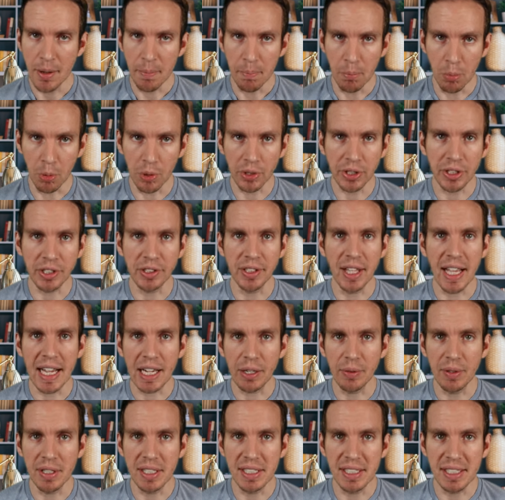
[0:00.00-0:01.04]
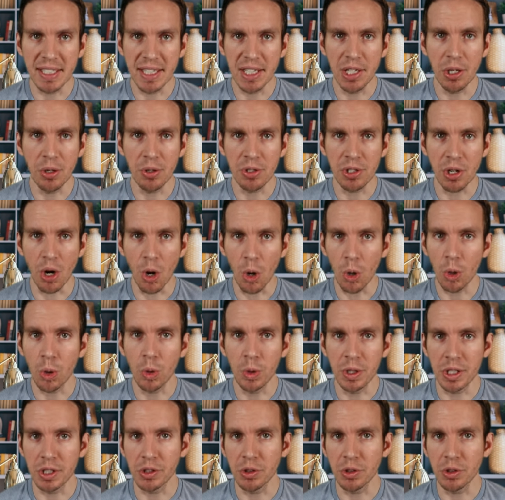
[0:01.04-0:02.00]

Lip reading: more than likely seniors are going